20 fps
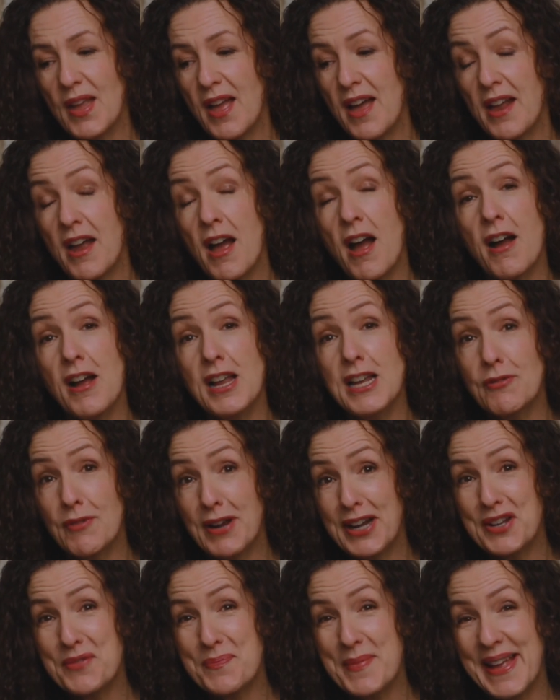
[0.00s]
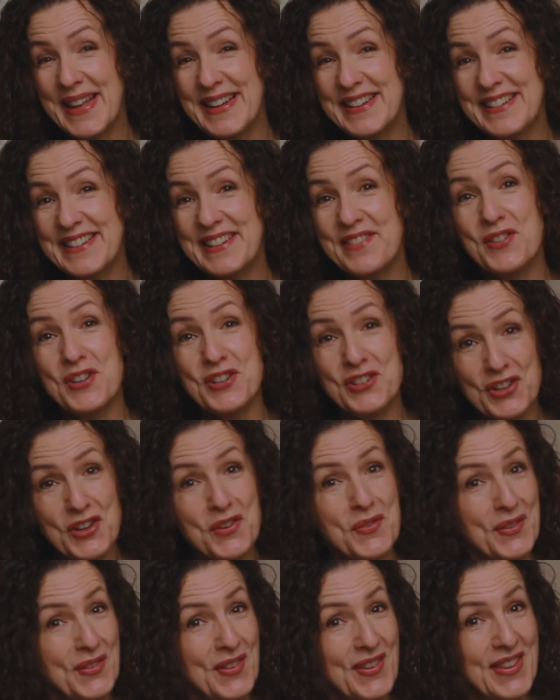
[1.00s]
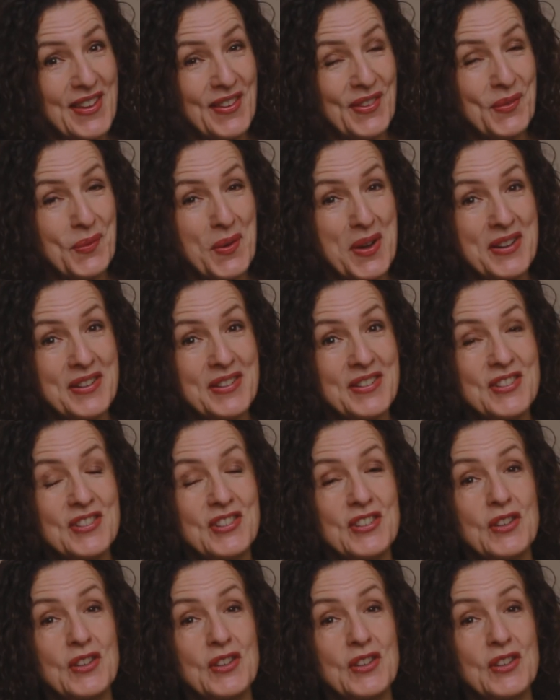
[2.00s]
I highly recommend, if you do visit this one,